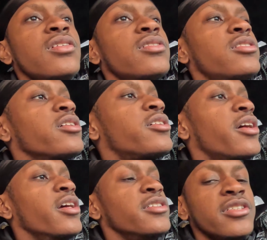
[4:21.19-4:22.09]
Shit
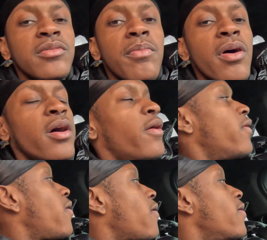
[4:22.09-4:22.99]
crazy. But,
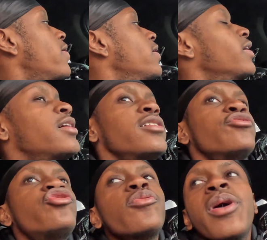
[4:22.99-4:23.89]
you
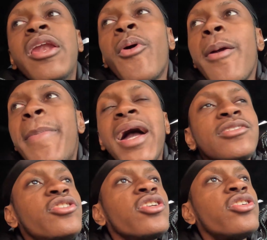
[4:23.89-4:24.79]
two, we on the way back
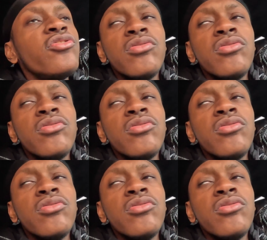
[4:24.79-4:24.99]
to the...